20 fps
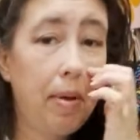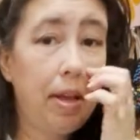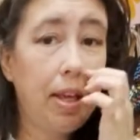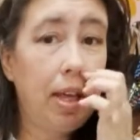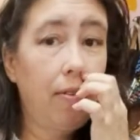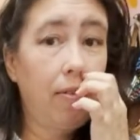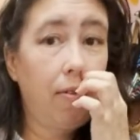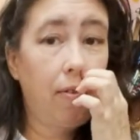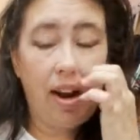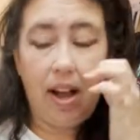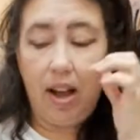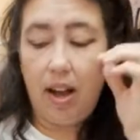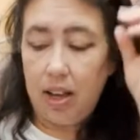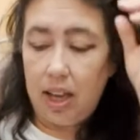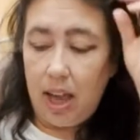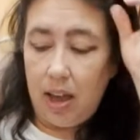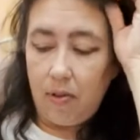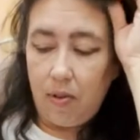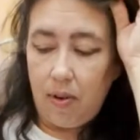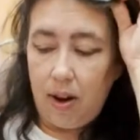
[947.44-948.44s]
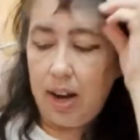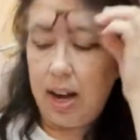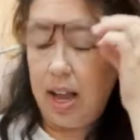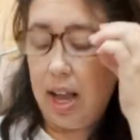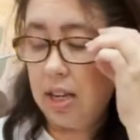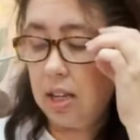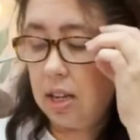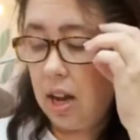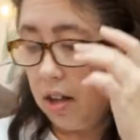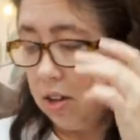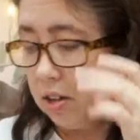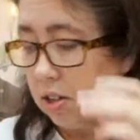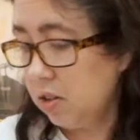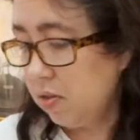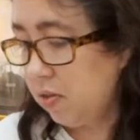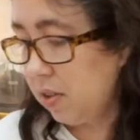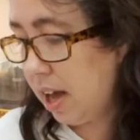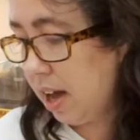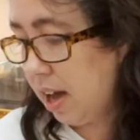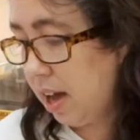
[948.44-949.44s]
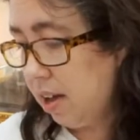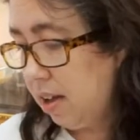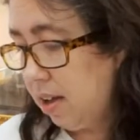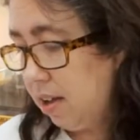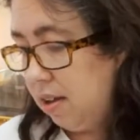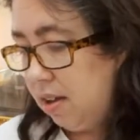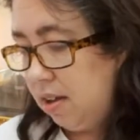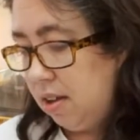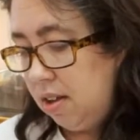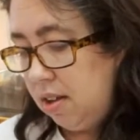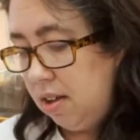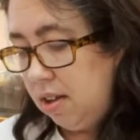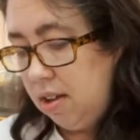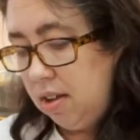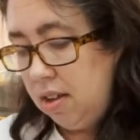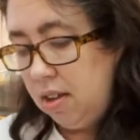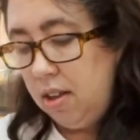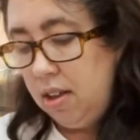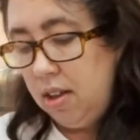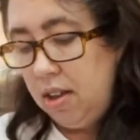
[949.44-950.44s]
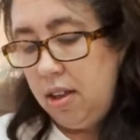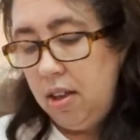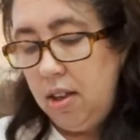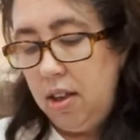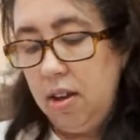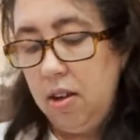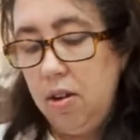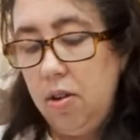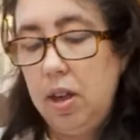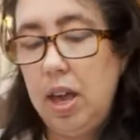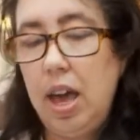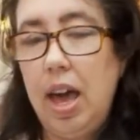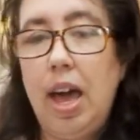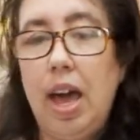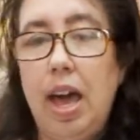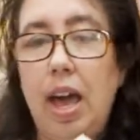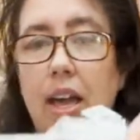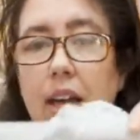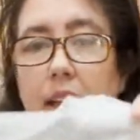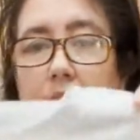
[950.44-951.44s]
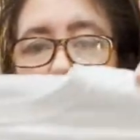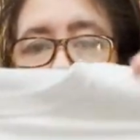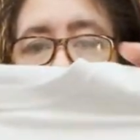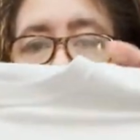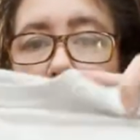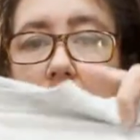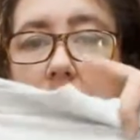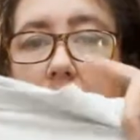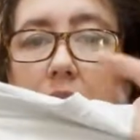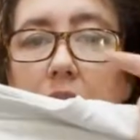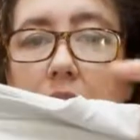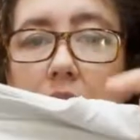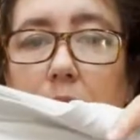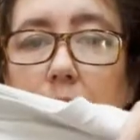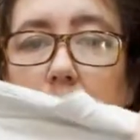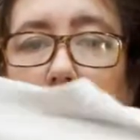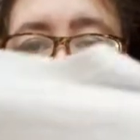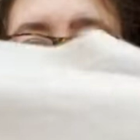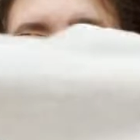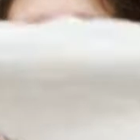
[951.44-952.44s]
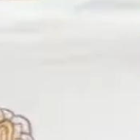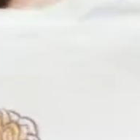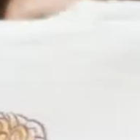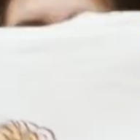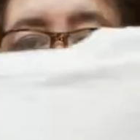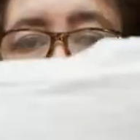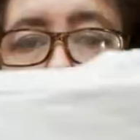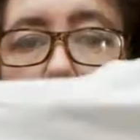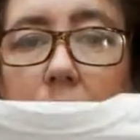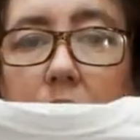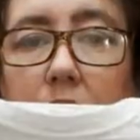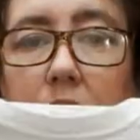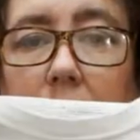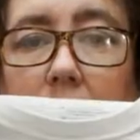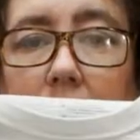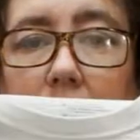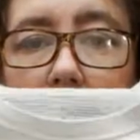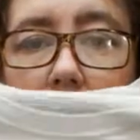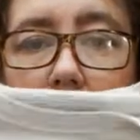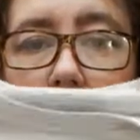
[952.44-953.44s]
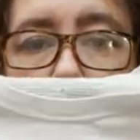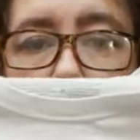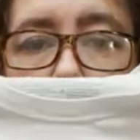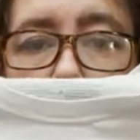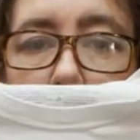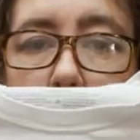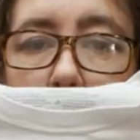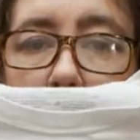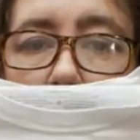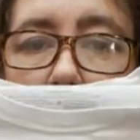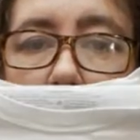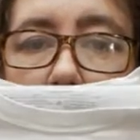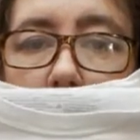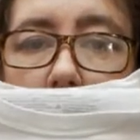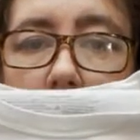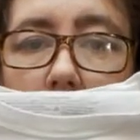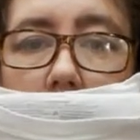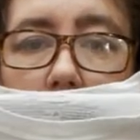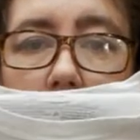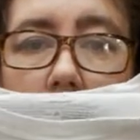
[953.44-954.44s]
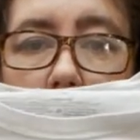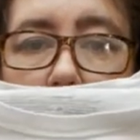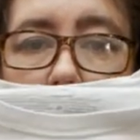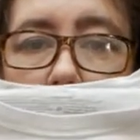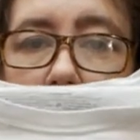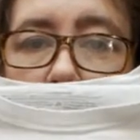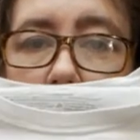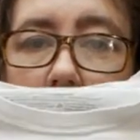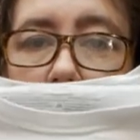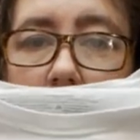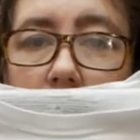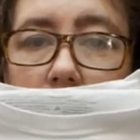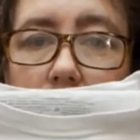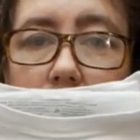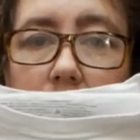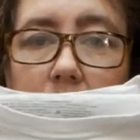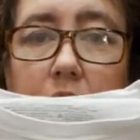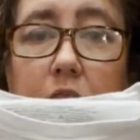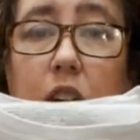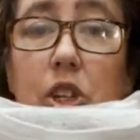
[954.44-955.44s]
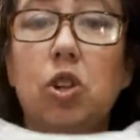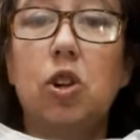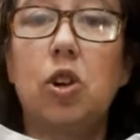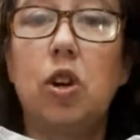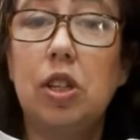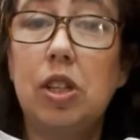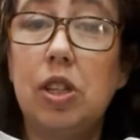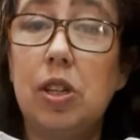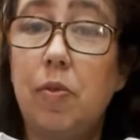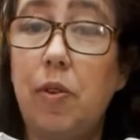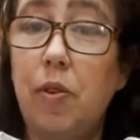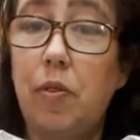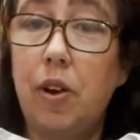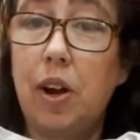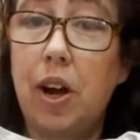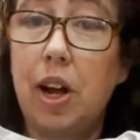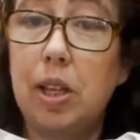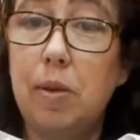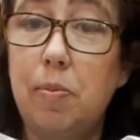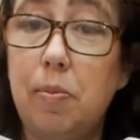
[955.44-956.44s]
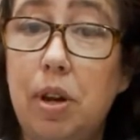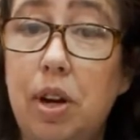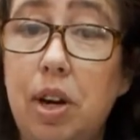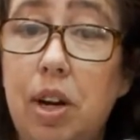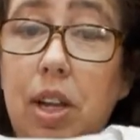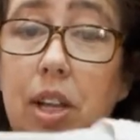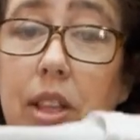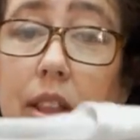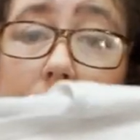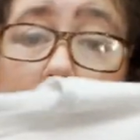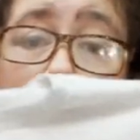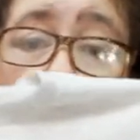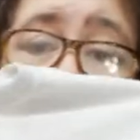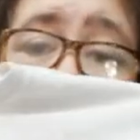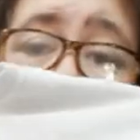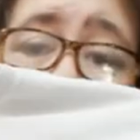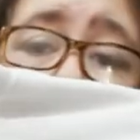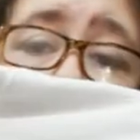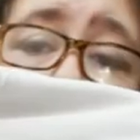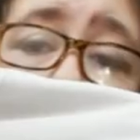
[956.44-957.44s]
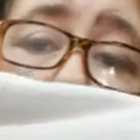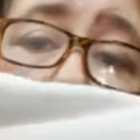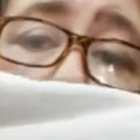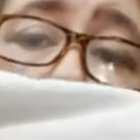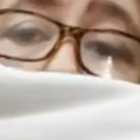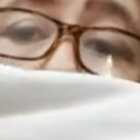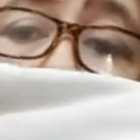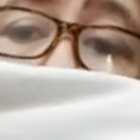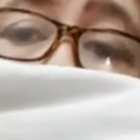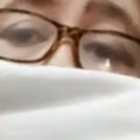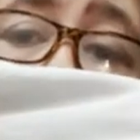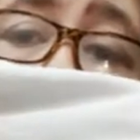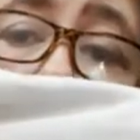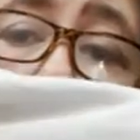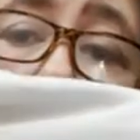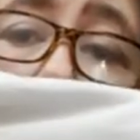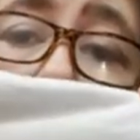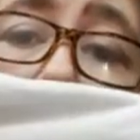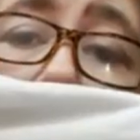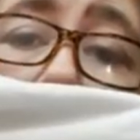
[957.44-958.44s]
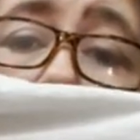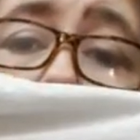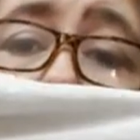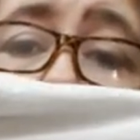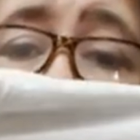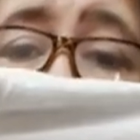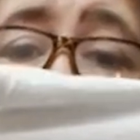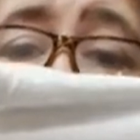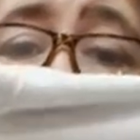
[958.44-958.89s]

gave around $8 for that. Okay, the next item is one of the items that we picked up for our auction for t-shirts, and we forgot to put it in there, so I'm going to put it on my platforms